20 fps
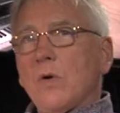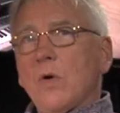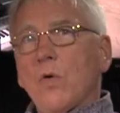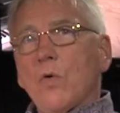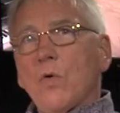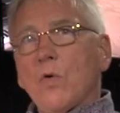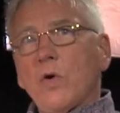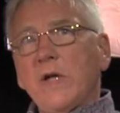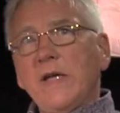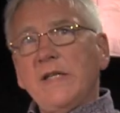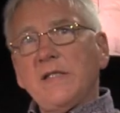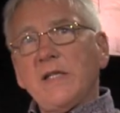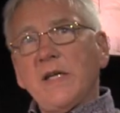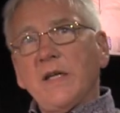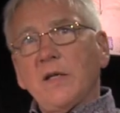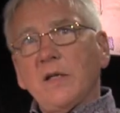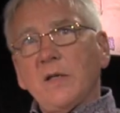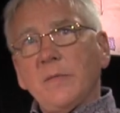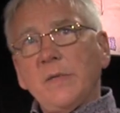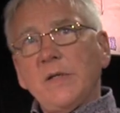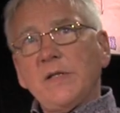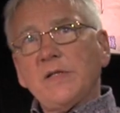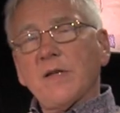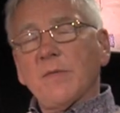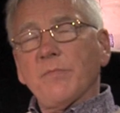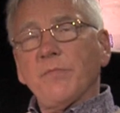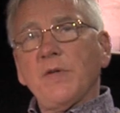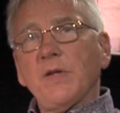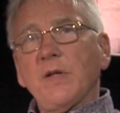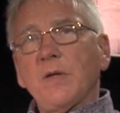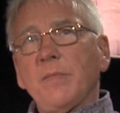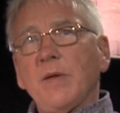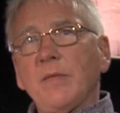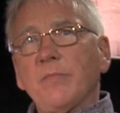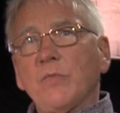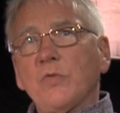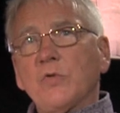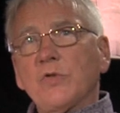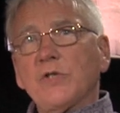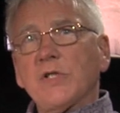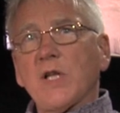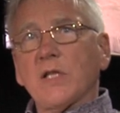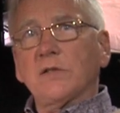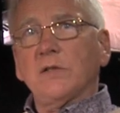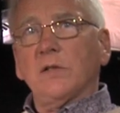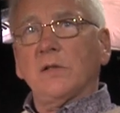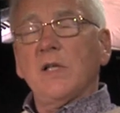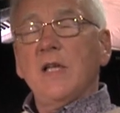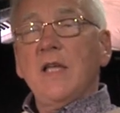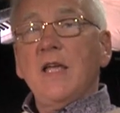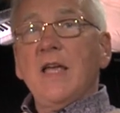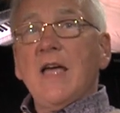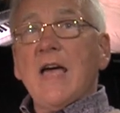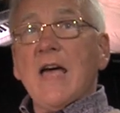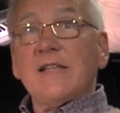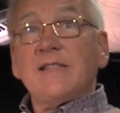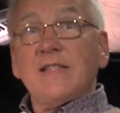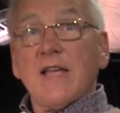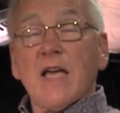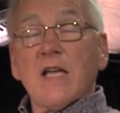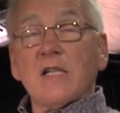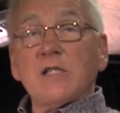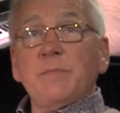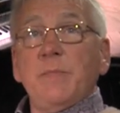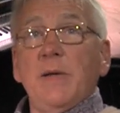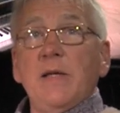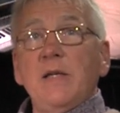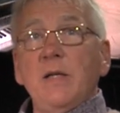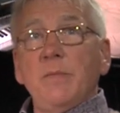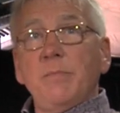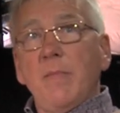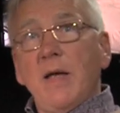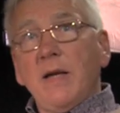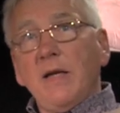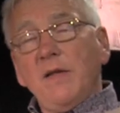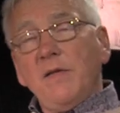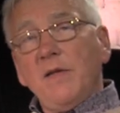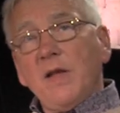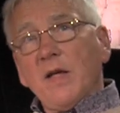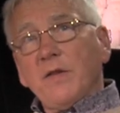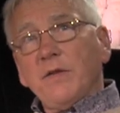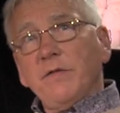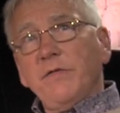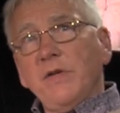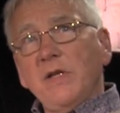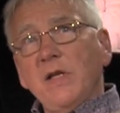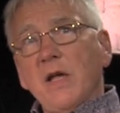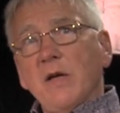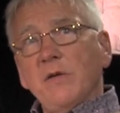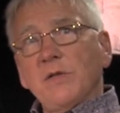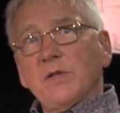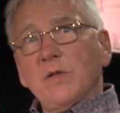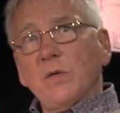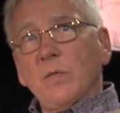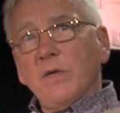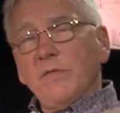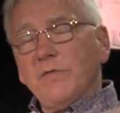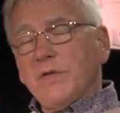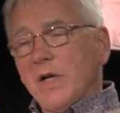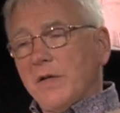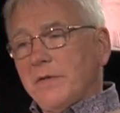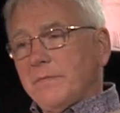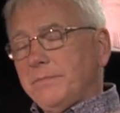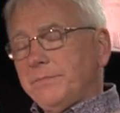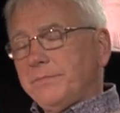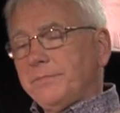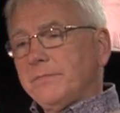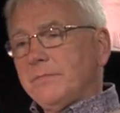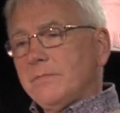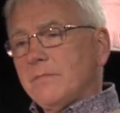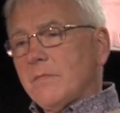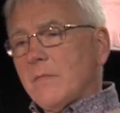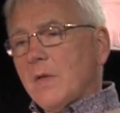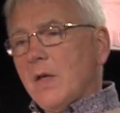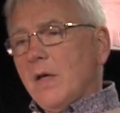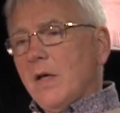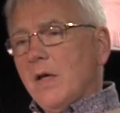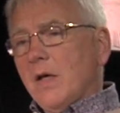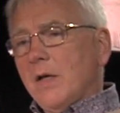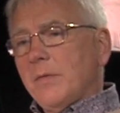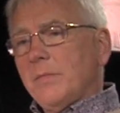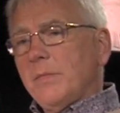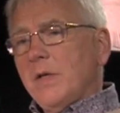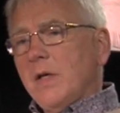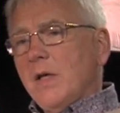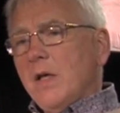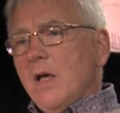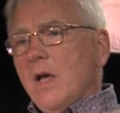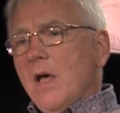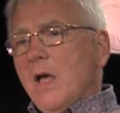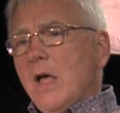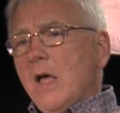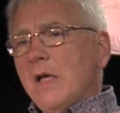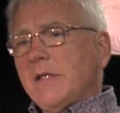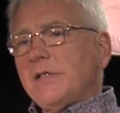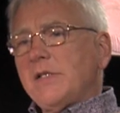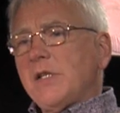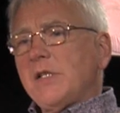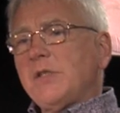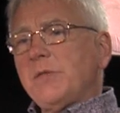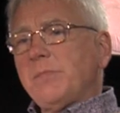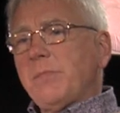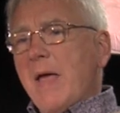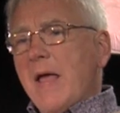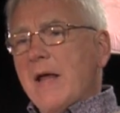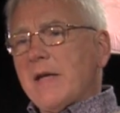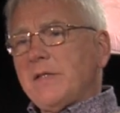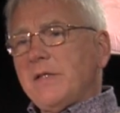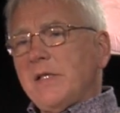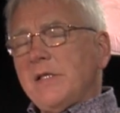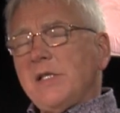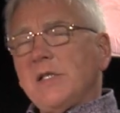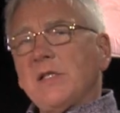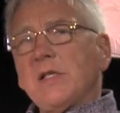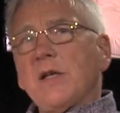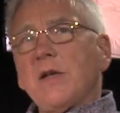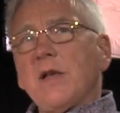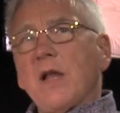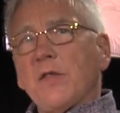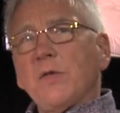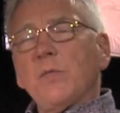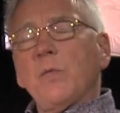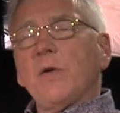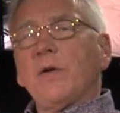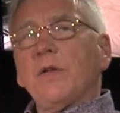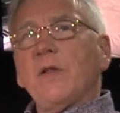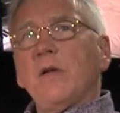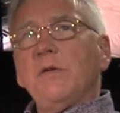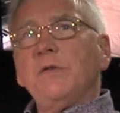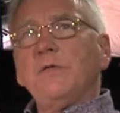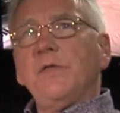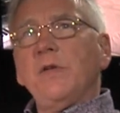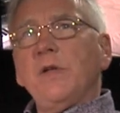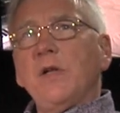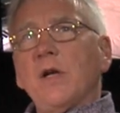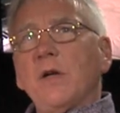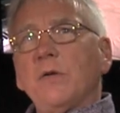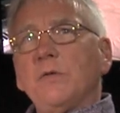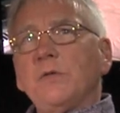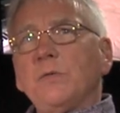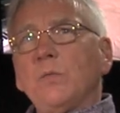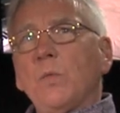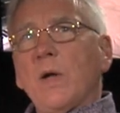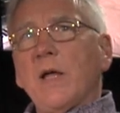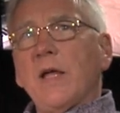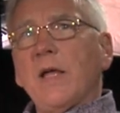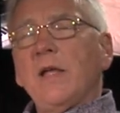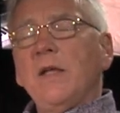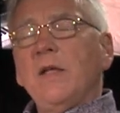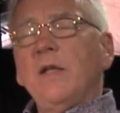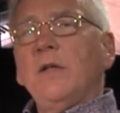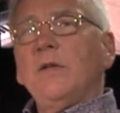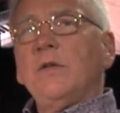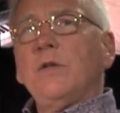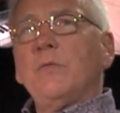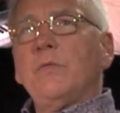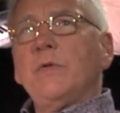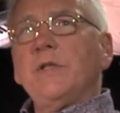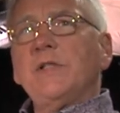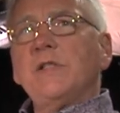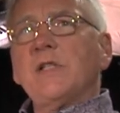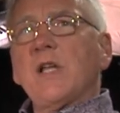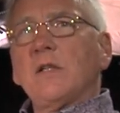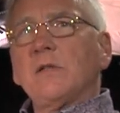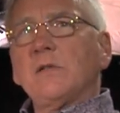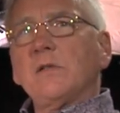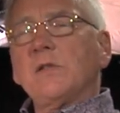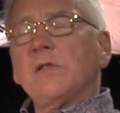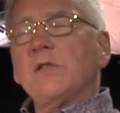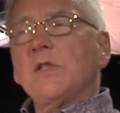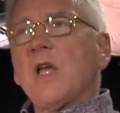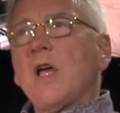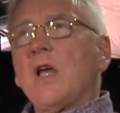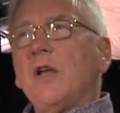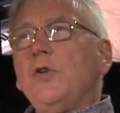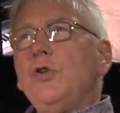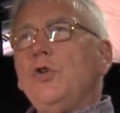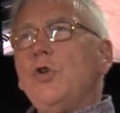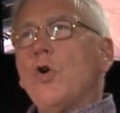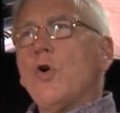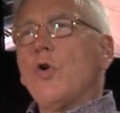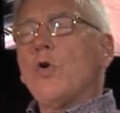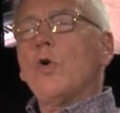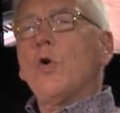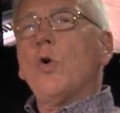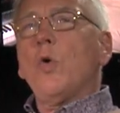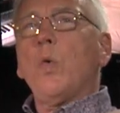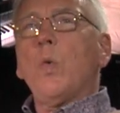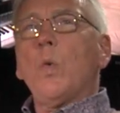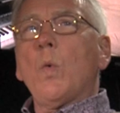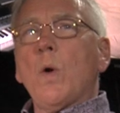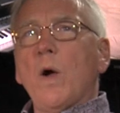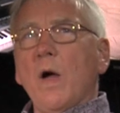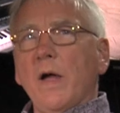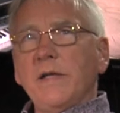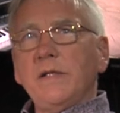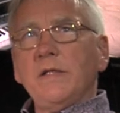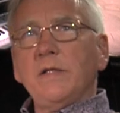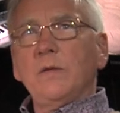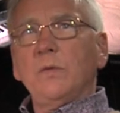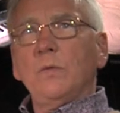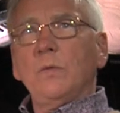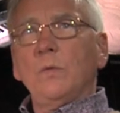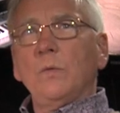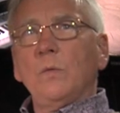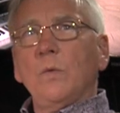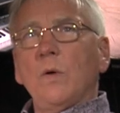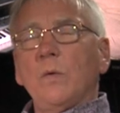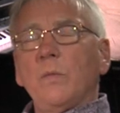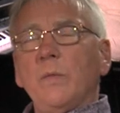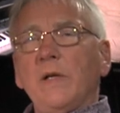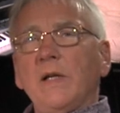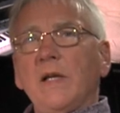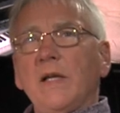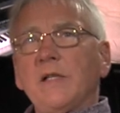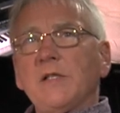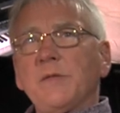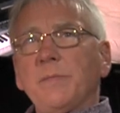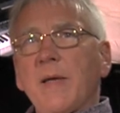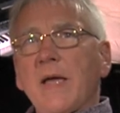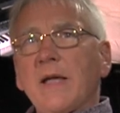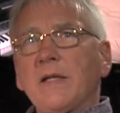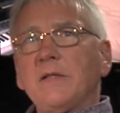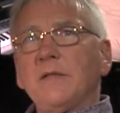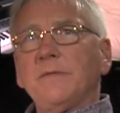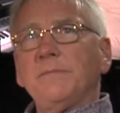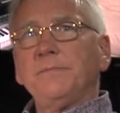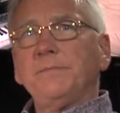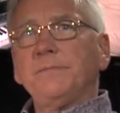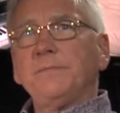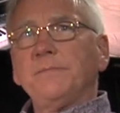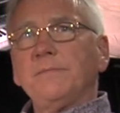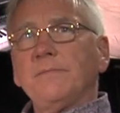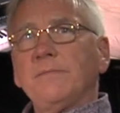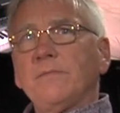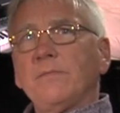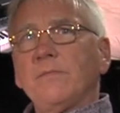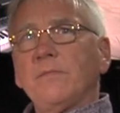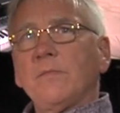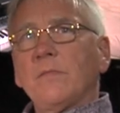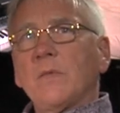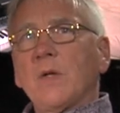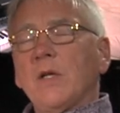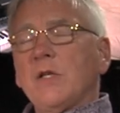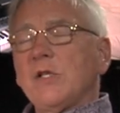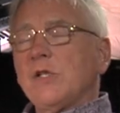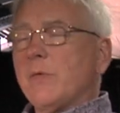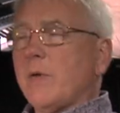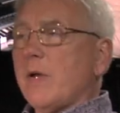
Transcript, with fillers: or is it going to be something a bit more subtle as it has been in many of the other videos that we've done? Um, I suspect this is another one of those videos where the results are not quite what we'll expect. So